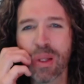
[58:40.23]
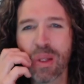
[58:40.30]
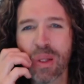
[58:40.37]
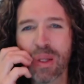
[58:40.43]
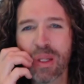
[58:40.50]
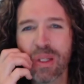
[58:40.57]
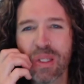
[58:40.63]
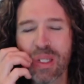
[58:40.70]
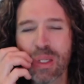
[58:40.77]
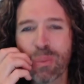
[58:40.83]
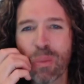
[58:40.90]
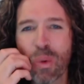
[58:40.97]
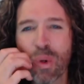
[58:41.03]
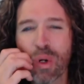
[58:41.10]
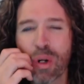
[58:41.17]
this is
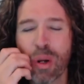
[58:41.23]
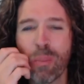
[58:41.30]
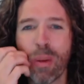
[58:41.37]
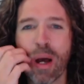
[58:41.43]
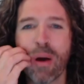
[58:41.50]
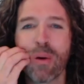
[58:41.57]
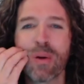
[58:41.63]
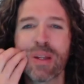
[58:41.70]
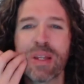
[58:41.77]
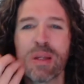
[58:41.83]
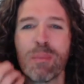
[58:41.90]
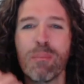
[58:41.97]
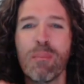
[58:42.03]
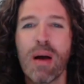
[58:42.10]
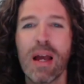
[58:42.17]
more about
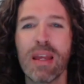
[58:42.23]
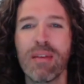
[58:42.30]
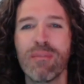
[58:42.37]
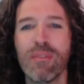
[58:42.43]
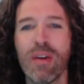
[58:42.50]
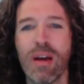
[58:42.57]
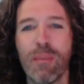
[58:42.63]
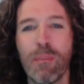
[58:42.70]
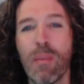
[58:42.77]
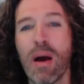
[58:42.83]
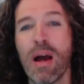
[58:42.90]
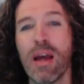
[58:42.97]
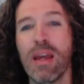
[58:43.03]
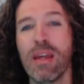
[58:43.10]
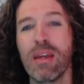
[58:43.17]
my
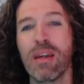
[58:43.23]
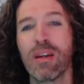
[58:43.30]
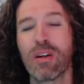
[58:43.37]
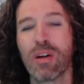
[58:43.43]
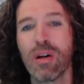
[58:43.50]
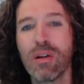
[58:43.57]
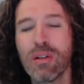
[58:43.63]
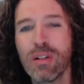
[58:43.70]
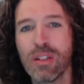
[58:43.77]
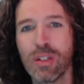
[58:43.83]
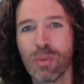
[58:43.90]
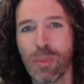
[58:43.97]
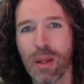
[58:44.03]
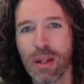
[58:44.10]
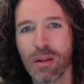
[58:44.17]
my
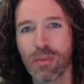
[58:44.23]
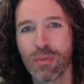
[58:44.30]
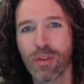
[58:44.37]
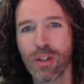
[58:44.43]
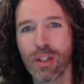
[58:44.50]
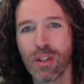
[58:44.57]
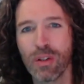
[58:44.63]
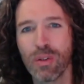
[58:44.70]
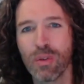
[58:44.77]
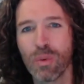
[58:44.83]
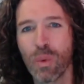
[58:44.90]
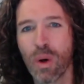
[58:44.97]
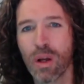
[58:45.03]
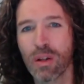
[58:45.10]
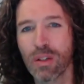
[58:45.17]
encouragement for you
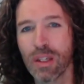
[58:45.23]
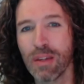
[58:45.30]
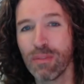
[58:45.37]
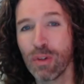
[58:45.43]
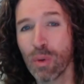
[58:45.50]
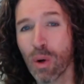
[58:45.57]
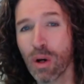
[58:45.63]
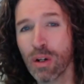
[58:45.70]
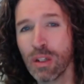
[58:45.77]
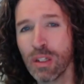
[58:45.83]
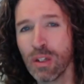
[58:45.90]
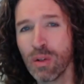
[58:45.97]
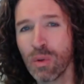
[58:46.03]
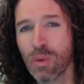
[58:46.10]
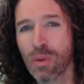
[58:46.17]
while if you are in
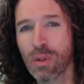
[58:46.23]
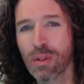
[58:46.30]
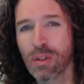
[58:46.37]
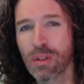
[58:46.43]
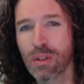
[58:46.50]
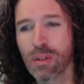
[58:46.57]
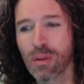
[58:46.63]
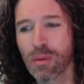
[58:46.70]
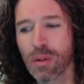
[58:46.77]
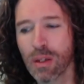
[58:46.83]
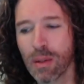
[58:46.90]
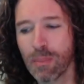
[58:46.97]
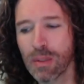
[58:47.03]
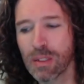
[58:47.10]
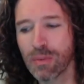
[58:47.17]
the north
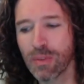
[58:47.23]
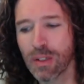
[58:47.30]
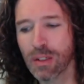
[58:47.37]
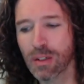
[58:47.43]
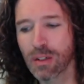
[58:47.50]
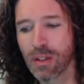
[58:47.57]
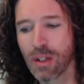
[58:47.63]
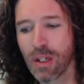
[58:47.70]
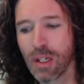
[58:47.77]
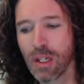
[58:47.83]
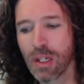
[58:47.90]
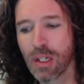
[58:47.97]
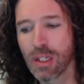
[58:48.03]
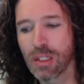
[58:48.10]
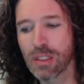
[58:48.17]
hemisphere
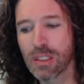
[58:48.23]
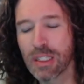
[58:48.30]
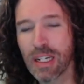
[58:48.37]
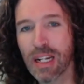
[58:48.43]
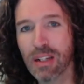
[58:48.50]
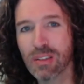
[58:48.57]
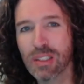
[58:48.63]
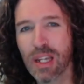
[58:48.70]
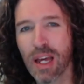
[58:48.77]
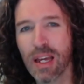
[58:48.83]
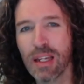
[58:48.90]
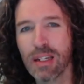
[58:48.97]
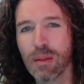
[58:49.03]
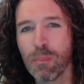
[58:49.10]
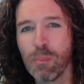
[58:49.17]
to get
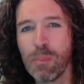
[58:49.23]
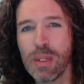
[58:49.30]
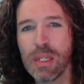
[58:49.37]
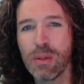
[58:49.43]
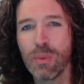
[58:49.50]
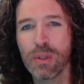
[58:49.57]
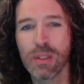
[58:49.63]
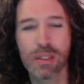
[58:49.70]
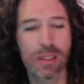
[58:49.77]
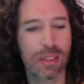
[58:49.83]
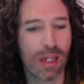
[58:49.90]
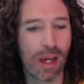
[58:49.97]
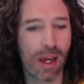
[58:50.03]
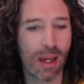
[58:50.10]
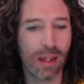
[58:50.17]
outside and be with the
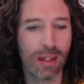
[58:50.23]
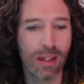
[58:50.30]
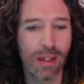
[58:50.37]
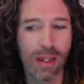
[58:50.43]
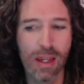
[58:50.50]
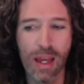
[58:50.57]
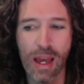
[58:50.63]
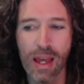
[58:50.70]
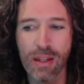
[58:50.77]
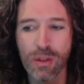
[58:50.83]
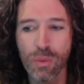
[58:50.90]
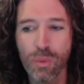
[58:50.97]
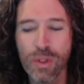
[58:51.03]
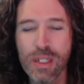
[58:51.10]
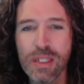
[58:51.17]
sky and
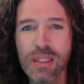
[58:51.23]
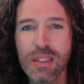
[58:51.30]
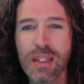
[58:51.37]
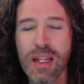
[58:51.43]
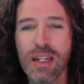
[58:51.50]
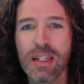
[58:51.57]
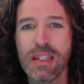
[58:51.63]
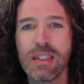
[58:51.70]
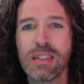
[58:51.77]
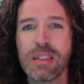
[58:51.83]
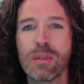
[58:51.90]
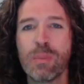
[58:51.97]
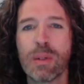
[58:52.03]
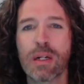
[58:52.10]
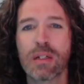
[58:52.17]
the reason that
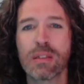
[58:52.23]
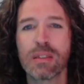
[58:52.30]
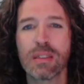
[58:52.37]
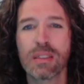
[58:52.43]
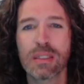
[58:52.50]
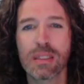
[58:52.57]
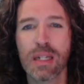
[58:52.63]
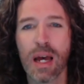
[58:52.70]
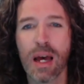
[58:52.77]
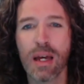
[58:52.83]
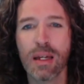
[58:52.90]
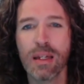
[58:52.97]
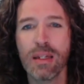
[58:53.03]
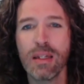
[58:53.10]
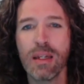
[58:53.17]
is because the
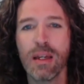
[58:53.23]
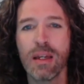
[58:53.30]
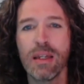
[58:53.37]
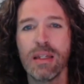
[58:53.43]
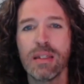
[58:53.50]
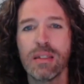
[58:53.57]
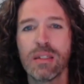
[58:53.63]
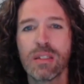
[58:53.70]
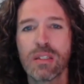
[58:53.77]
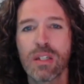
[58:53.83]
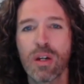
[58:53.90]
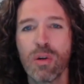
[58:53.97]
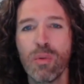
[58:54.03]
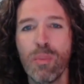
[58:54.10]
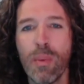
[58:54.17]
sky is
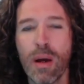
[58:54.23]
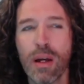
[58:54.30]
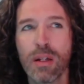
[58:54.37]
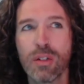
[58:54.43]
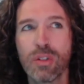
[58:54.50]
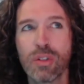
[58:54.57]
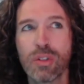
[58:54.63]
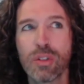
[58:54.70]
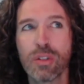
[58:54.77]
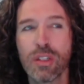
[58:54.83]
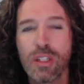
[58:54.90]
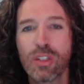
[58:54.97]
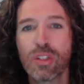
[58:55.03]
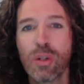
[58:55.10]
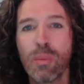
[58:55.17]
so much
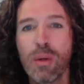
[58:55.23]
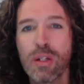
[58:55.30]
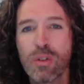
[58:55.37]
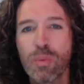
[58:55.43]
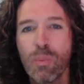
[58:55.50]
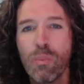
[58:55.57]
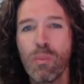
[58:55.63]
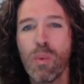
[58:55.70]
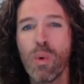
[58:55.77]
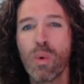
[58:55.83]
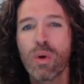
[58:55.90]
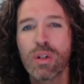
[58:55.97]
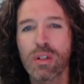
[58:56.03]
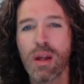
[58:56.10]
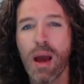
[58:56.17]
there's so much
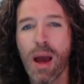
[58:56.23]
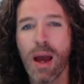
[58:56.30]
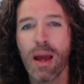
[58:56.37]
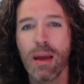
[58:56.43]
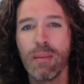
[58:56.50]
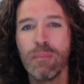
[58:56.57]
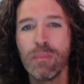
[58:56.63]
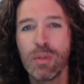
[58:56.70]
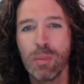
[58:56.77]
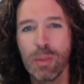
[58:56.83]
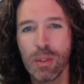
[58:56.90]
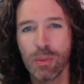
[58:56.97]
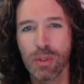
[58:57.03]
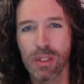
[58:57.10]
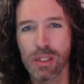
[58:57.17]
more time to
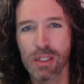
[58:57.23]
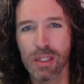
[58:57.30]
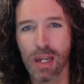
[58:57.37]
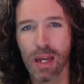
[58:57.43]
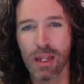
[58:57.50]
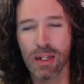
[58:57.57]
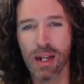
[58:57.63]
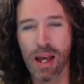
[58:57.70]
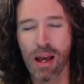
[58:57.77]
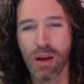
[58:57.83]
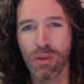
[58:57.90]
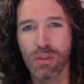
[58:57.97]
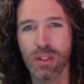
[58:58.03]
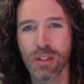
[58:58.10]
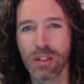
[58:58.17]
be with the sky
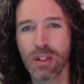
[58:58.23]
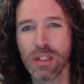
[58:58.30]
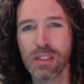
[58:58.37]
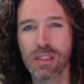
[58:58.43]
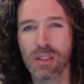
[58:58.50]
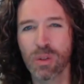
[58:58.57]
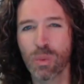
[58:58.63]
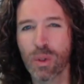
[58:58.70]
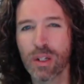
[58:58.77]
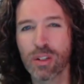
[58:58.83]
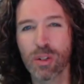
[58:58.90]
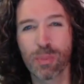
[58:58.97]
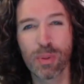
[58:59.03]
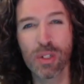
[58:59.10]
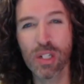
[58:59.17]
now than there is in the
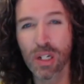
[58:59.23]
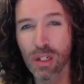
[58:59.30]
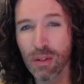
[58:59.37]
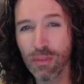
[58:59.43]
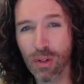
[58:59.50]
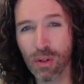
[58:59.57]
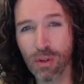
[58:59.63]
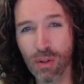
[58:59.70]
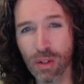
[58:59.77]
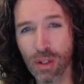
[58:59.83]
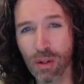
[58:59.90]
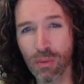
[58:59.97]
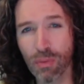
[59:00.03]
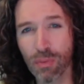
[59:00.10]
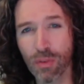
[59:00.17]
winter particularly if you're in
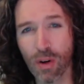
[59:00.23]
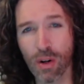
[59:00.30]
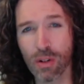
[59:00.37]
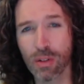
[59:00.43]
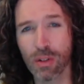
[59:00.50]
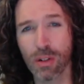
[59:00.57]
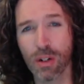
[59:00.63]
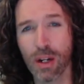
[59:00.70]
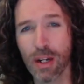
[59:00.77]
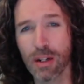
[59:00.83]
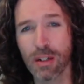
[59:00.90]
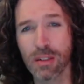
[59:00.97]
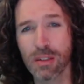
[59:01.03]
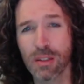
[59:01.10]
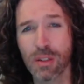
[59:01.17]
the farther areas of the